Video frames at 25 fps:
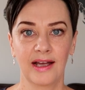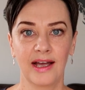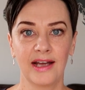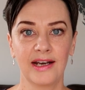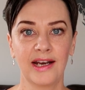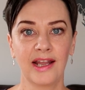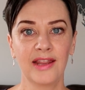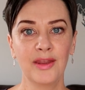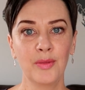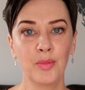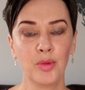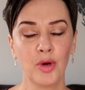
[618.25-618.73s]

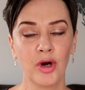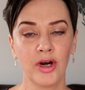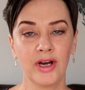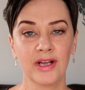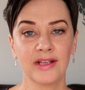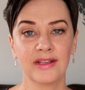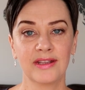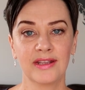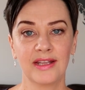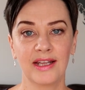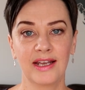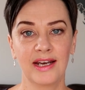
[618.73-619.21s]
another
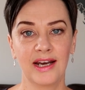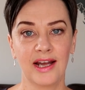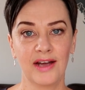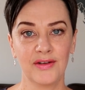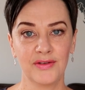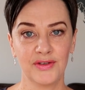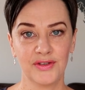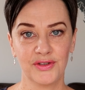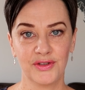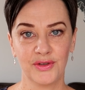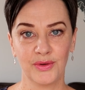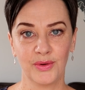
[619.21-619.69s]
product in
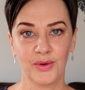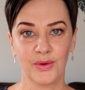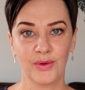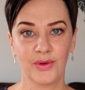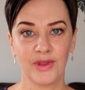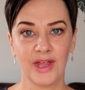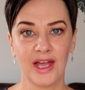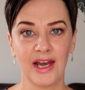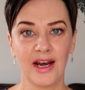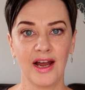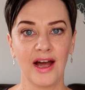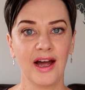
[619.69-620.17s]
our store
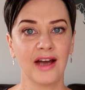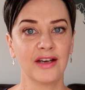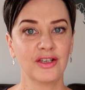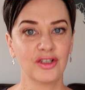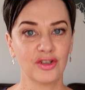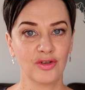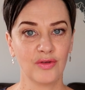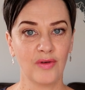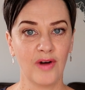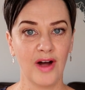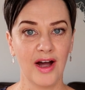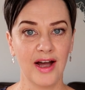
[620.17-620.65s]
that I
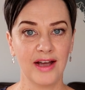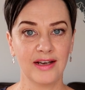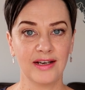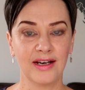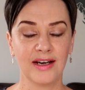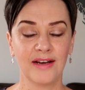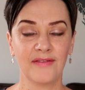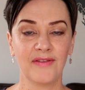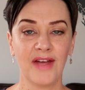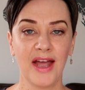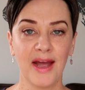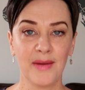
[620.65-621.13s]
tried
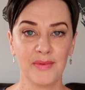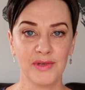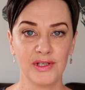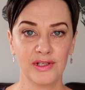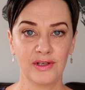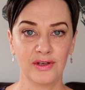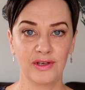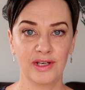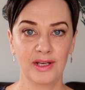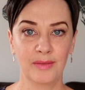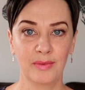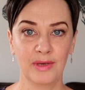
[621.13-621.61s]
and have
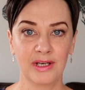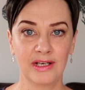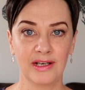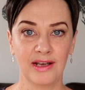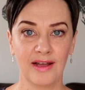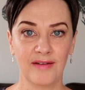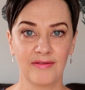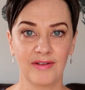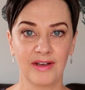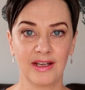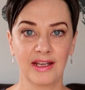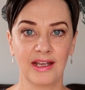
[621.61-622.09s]
absolutely been
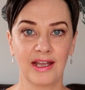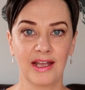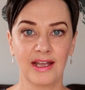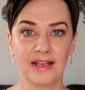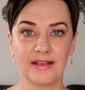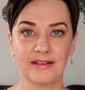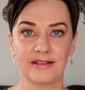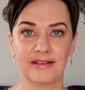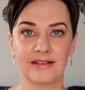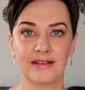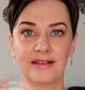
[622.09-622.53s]
loving is